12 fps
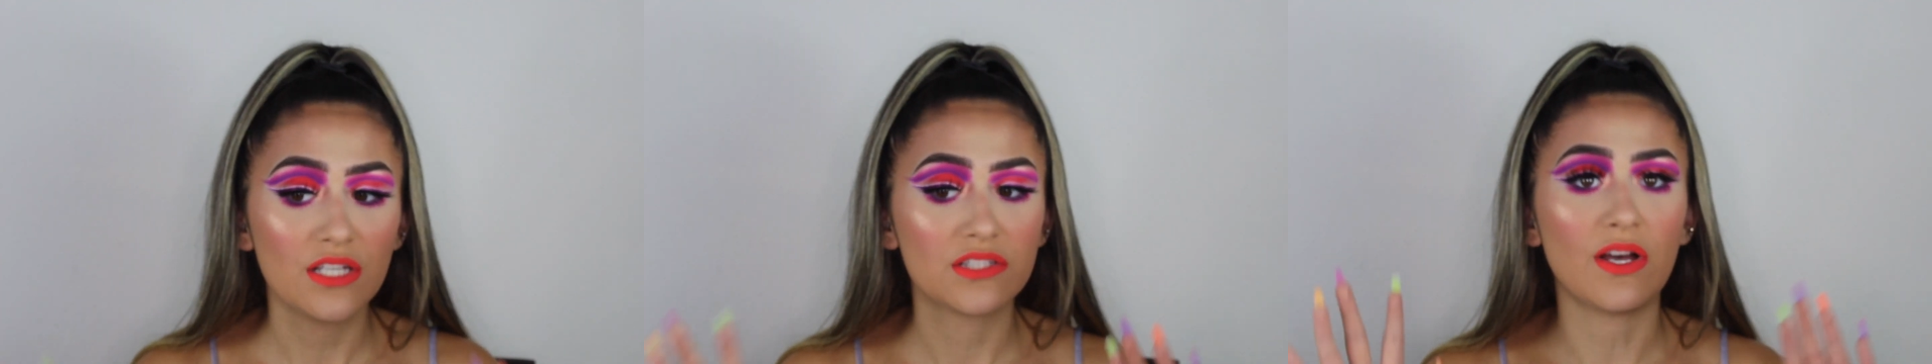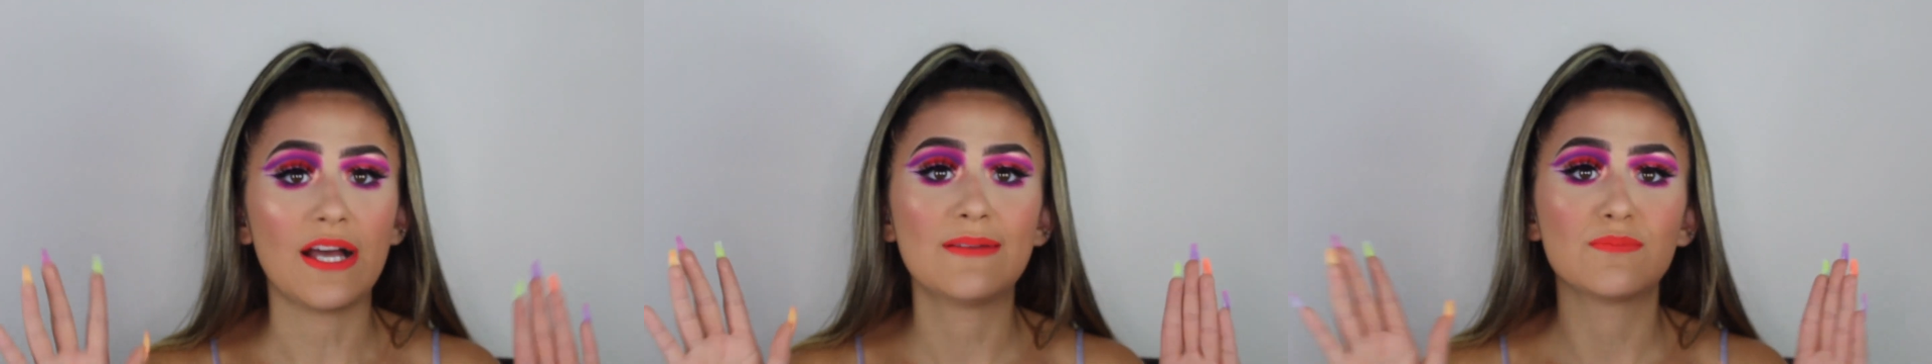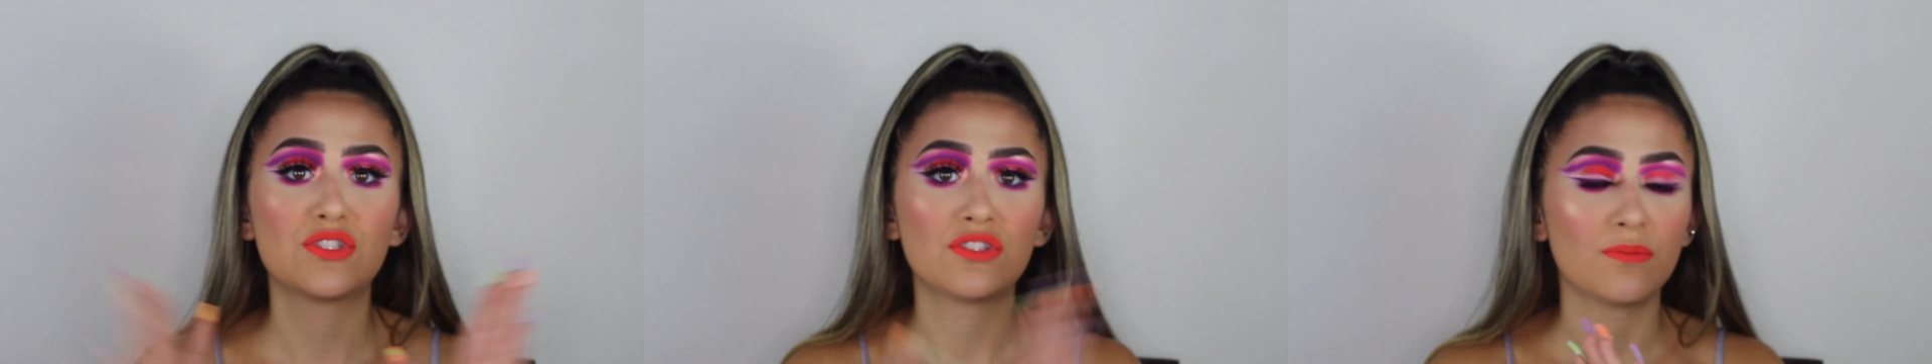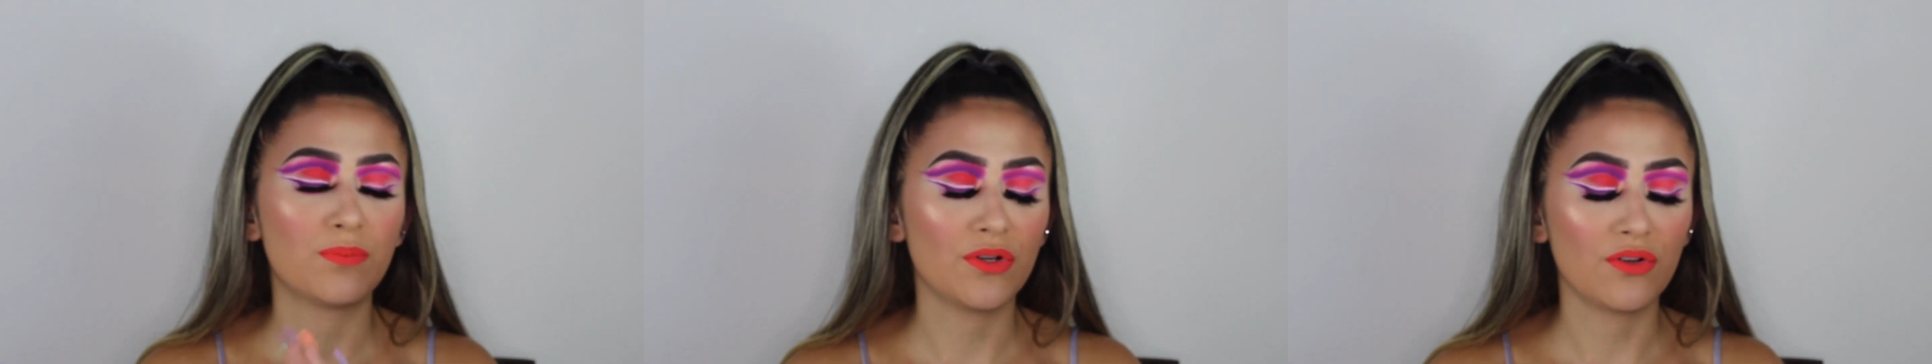So I am
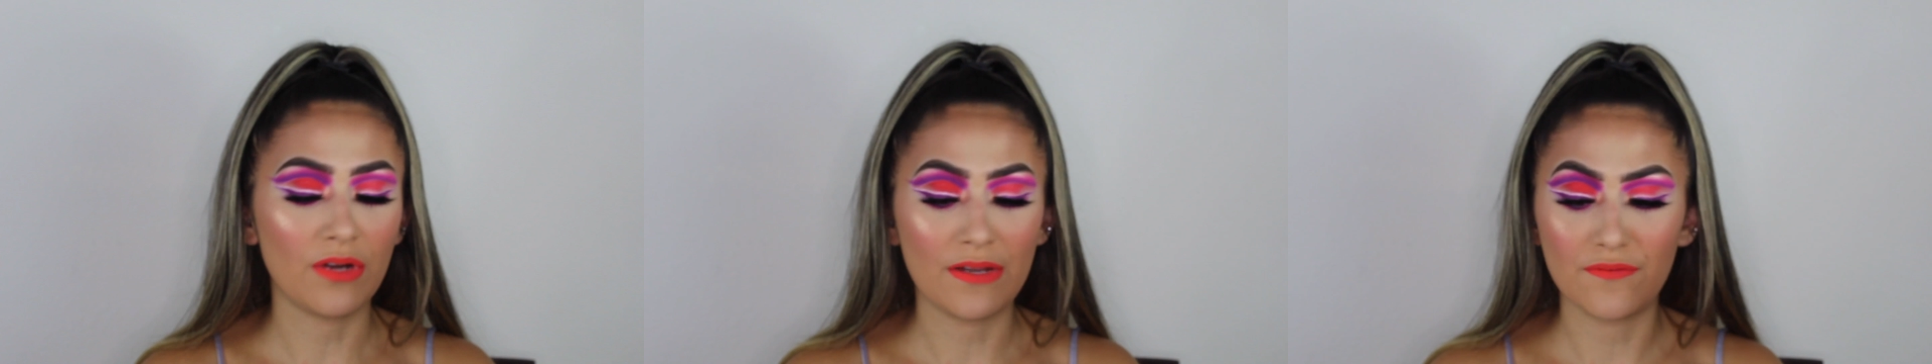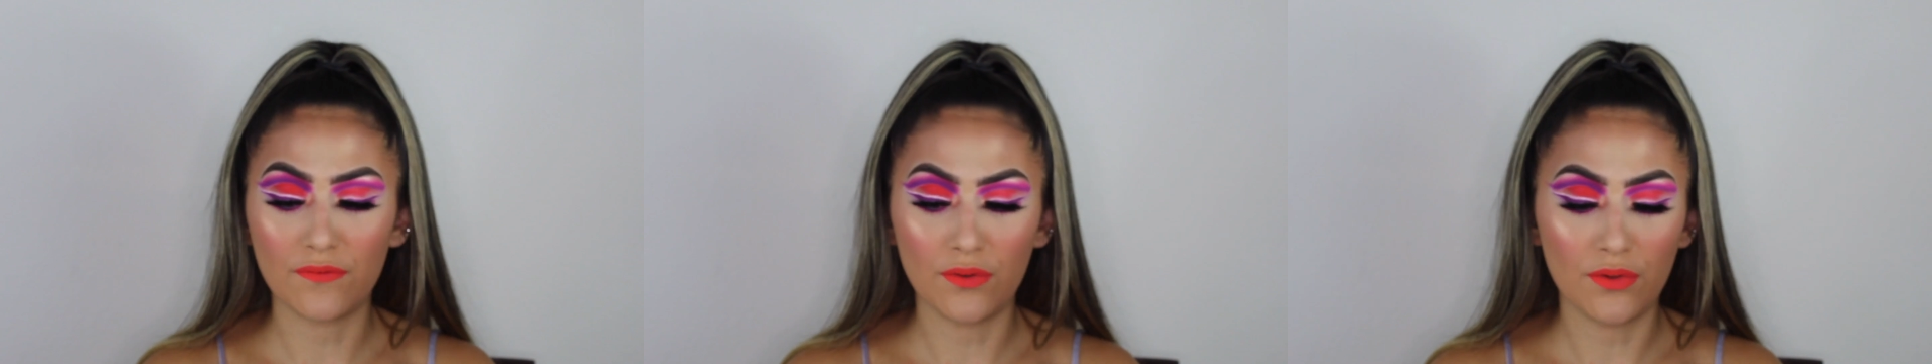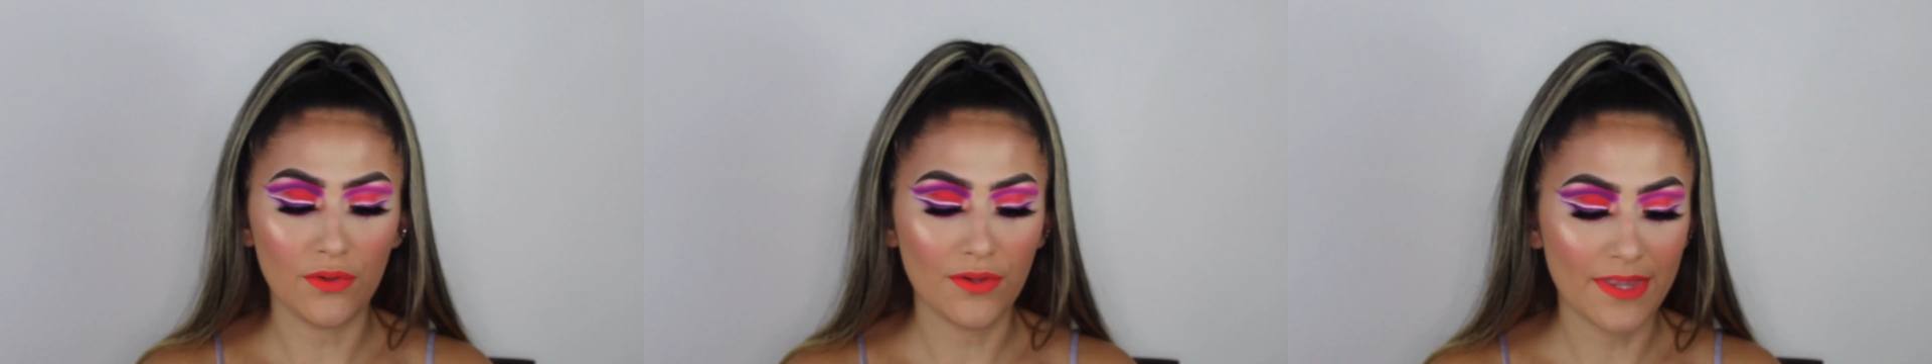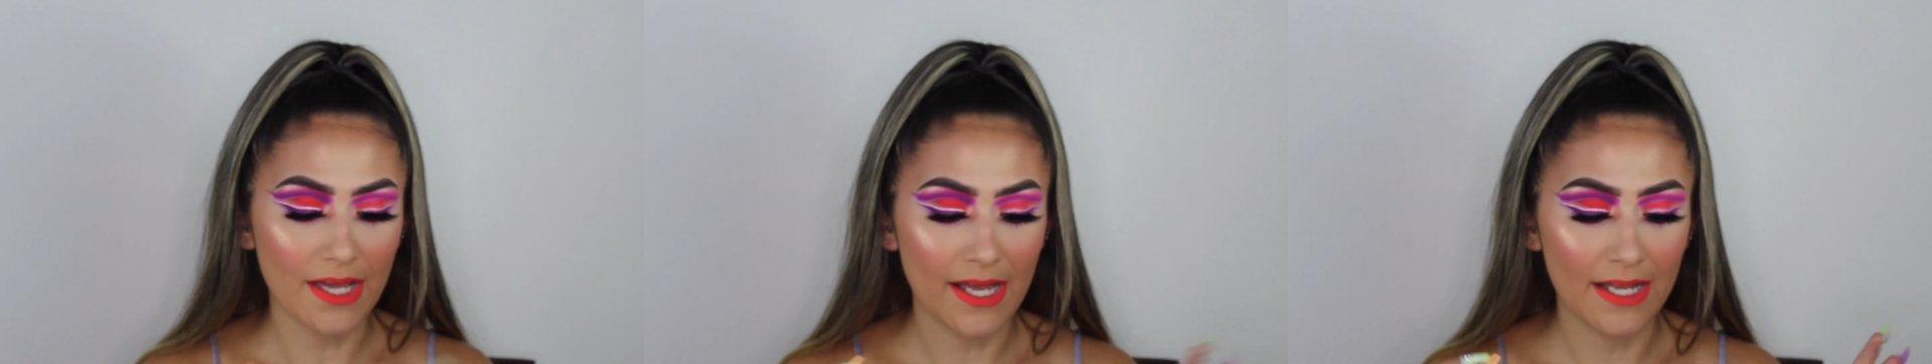super
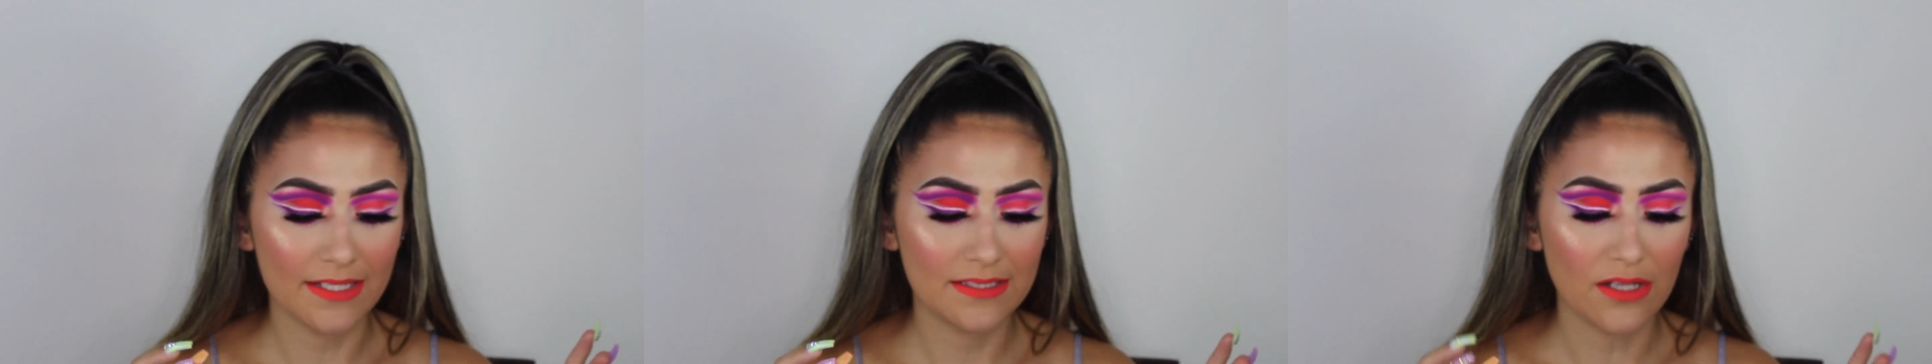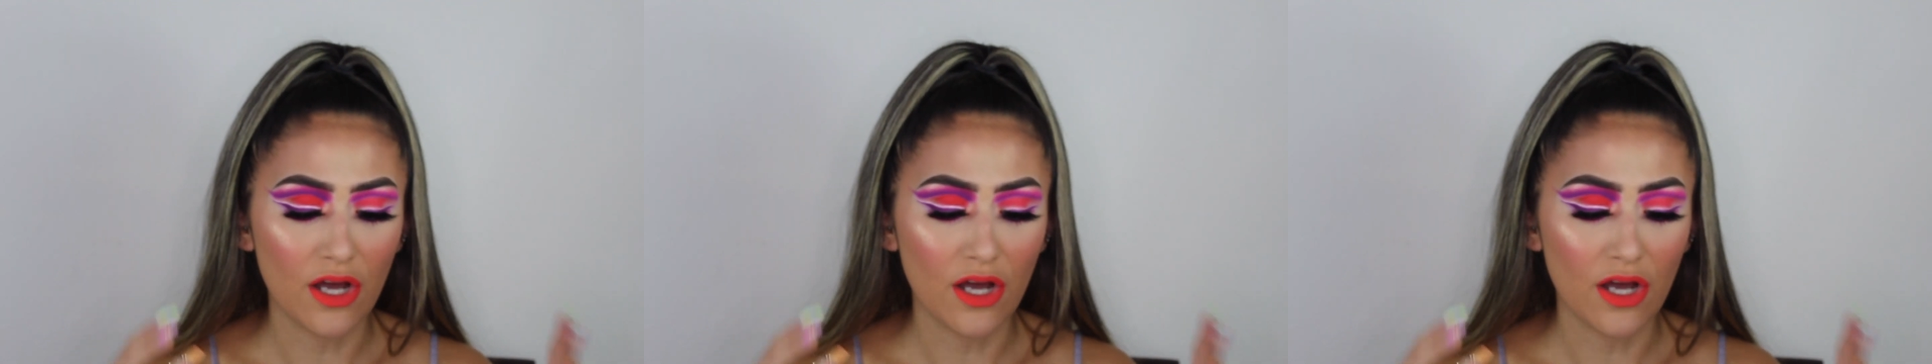grateful that